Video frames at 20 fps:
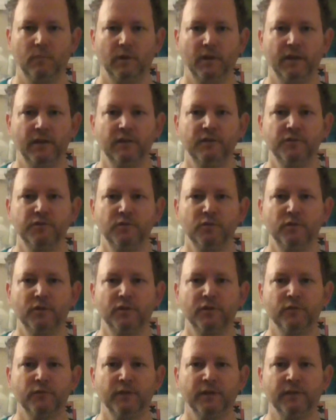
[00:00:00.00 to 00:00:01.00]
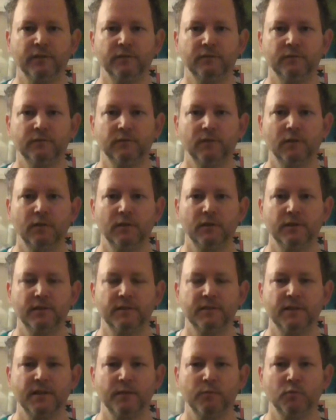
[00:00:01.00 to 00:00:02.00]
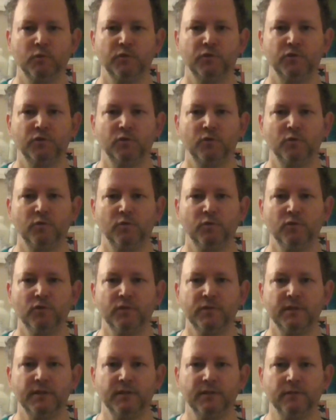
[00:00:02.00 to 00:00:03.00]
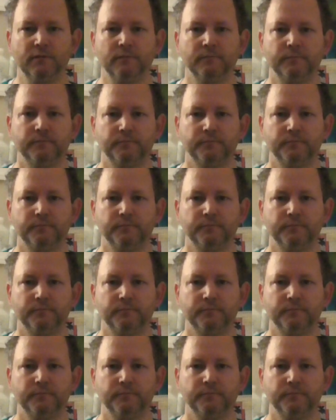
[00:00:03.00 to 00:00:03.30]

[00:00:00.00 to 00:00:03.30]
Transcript: Okay, let's do another round. This time we'll do 13.